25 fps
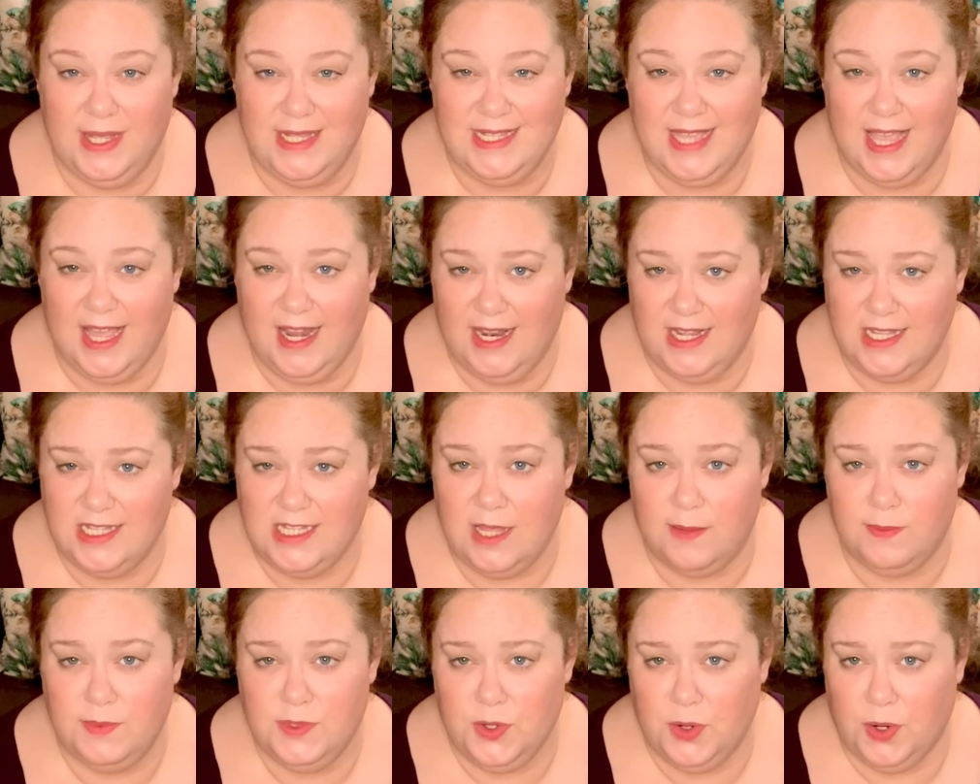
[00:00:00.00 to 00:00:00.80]
skin in
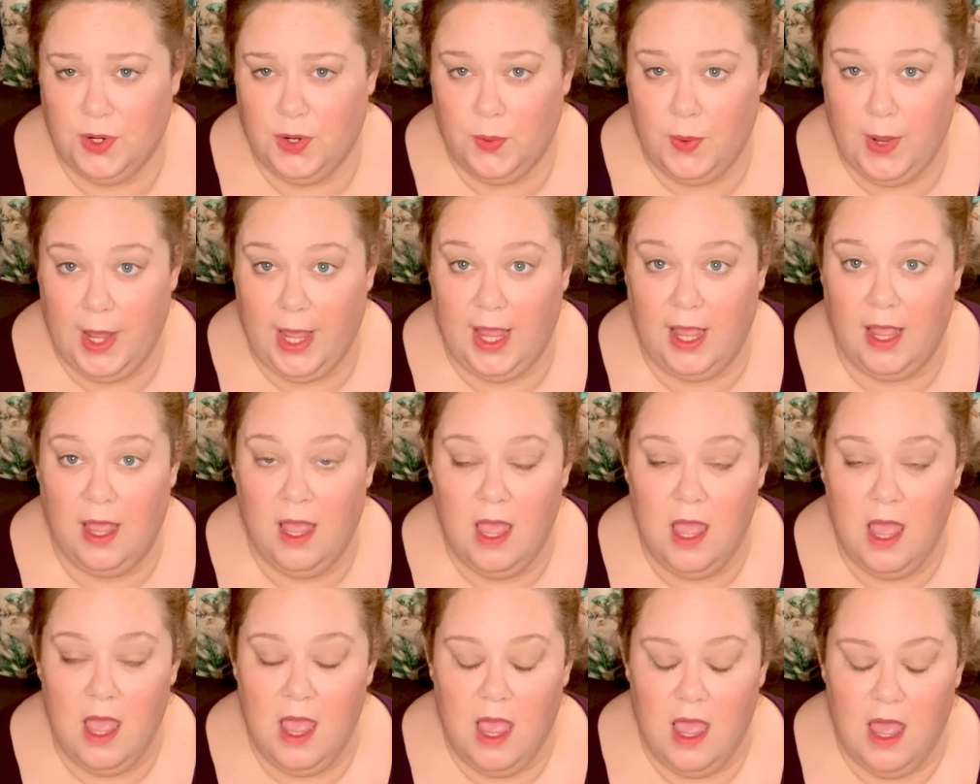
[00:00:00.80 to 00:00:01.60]
some sort of way,
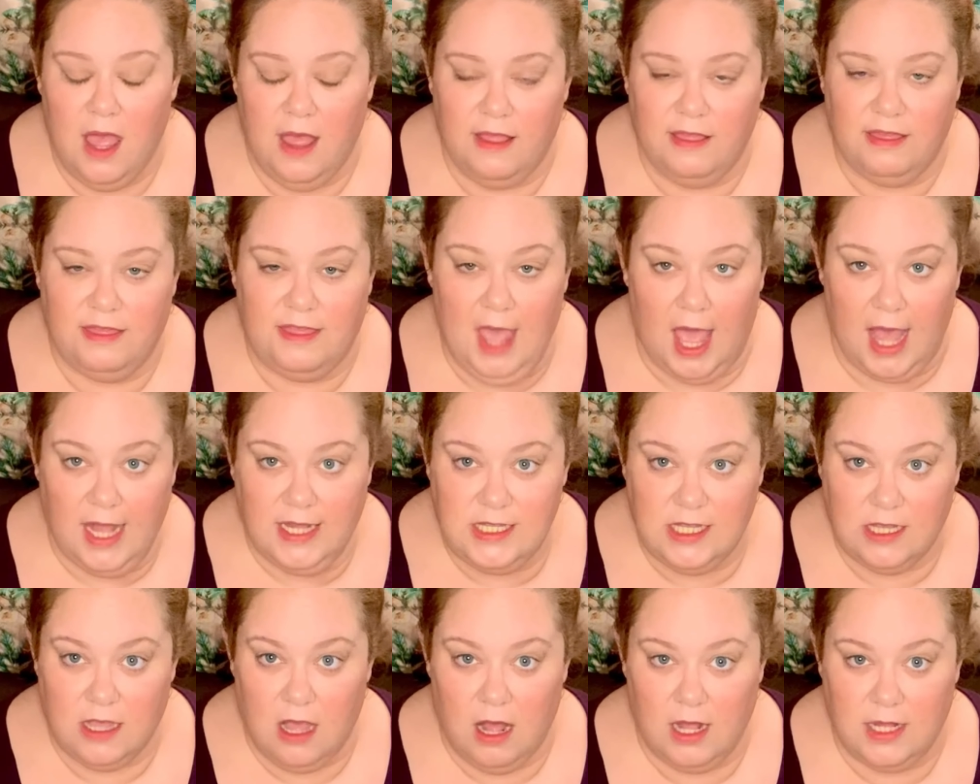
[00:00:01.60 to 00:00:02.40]

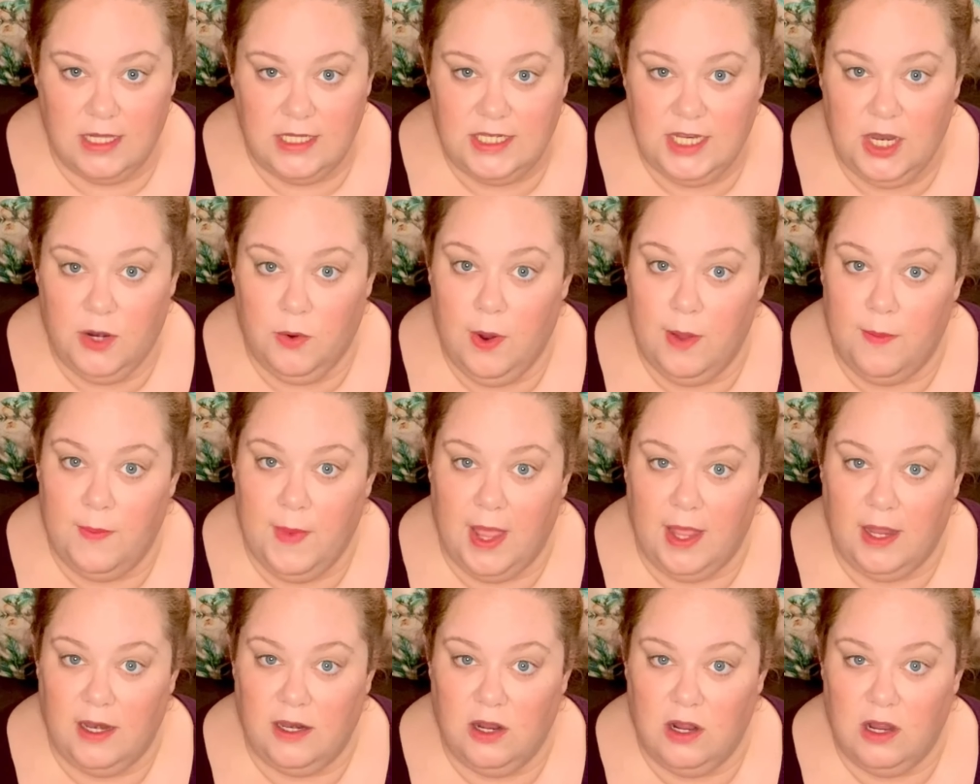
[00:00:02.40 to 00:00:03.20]
that's a constant
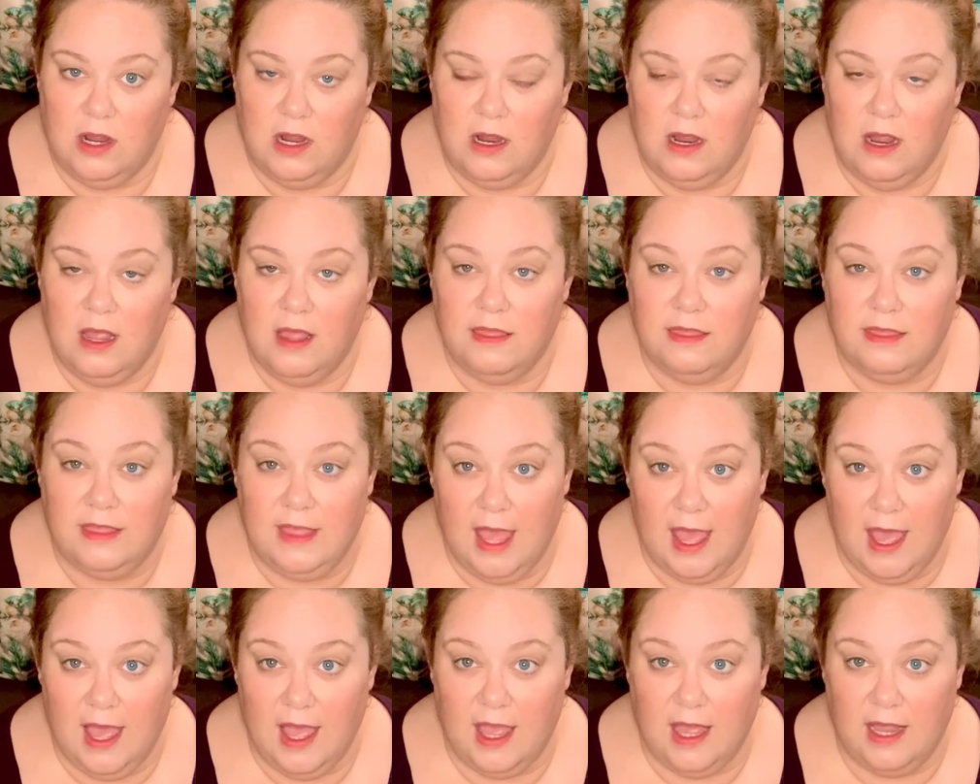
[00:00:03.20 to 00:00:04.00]
reminder
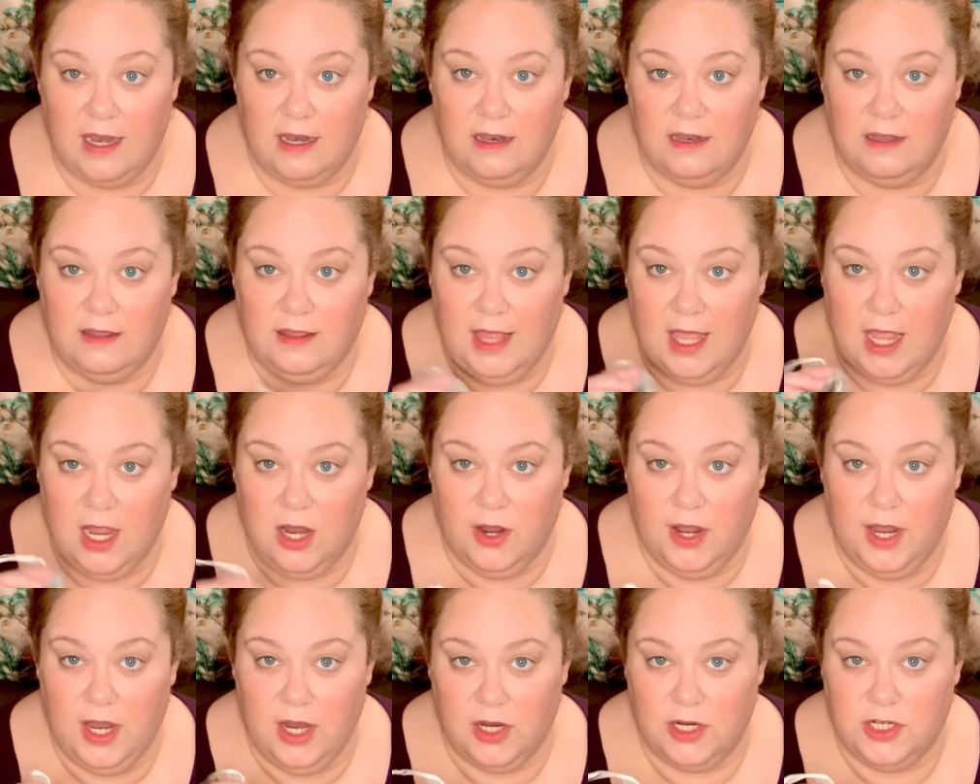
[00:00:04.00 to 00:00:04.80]
that they
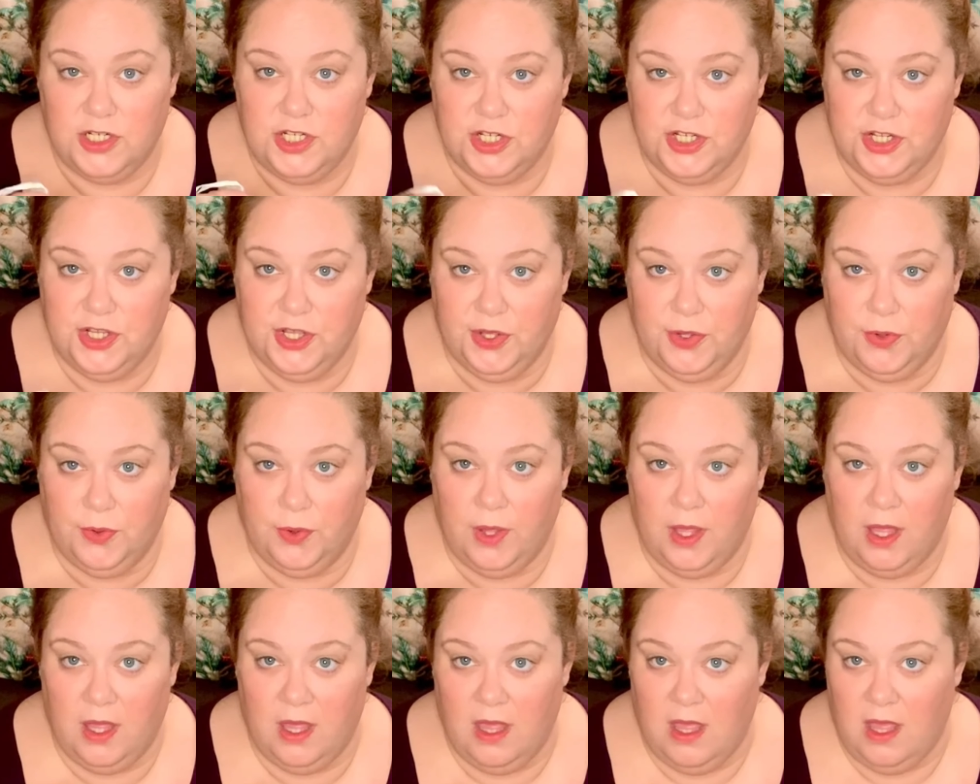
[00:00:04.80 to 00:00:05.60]
are here to do
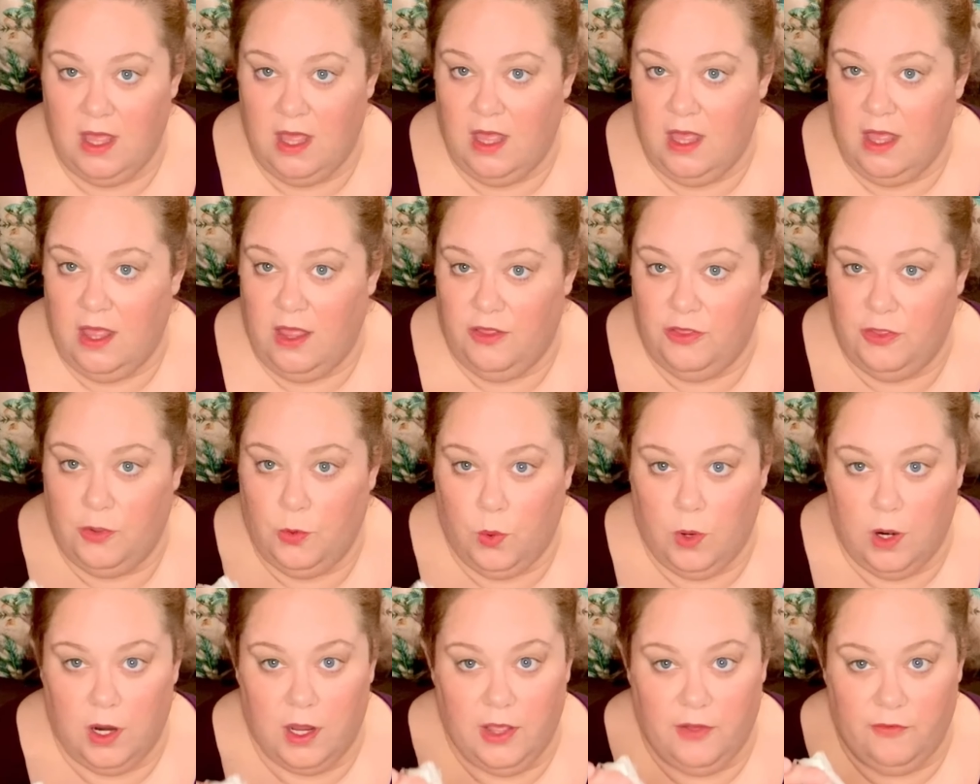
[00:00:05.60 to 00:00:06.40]
the
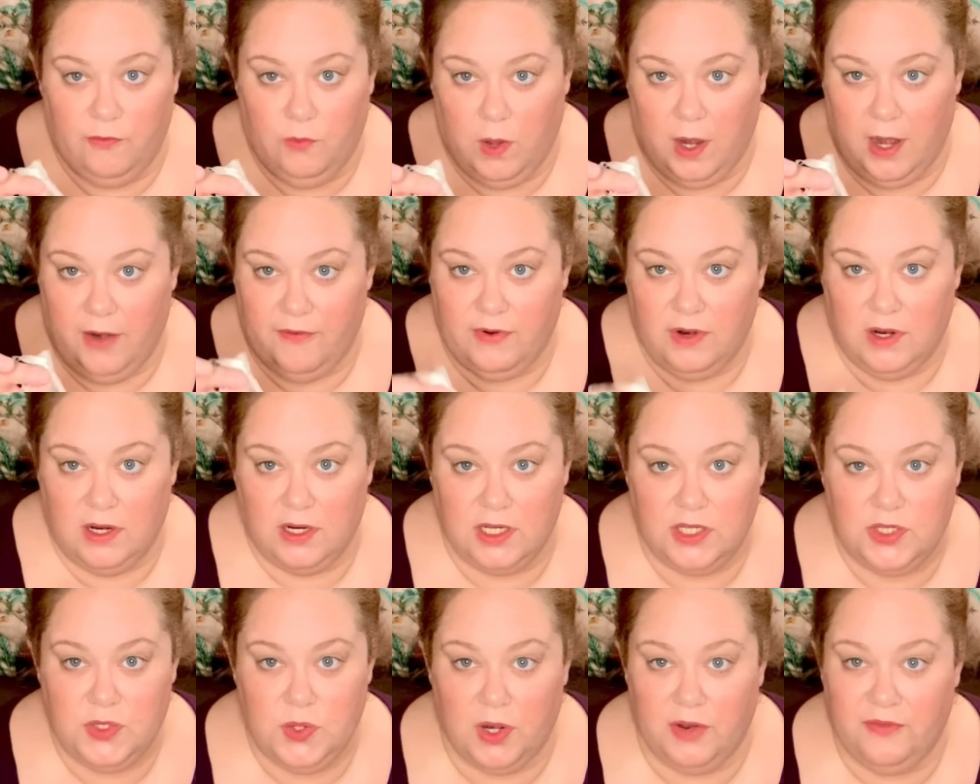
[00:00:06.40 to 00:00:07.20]
work of
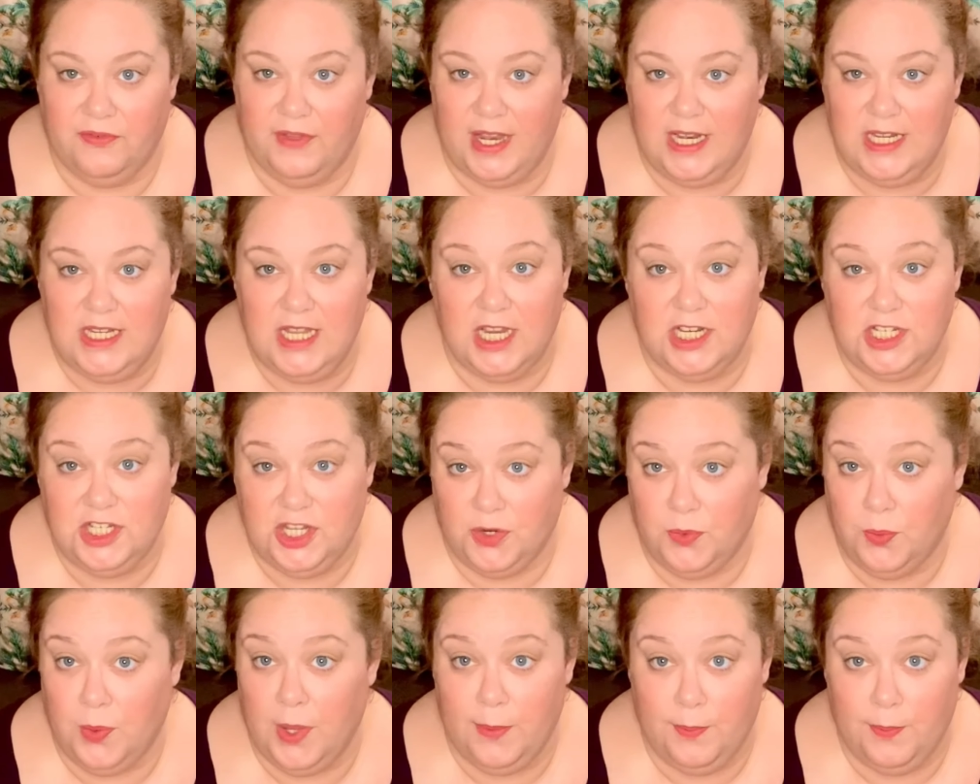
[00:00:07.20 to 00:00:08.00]
whatever sort of intention we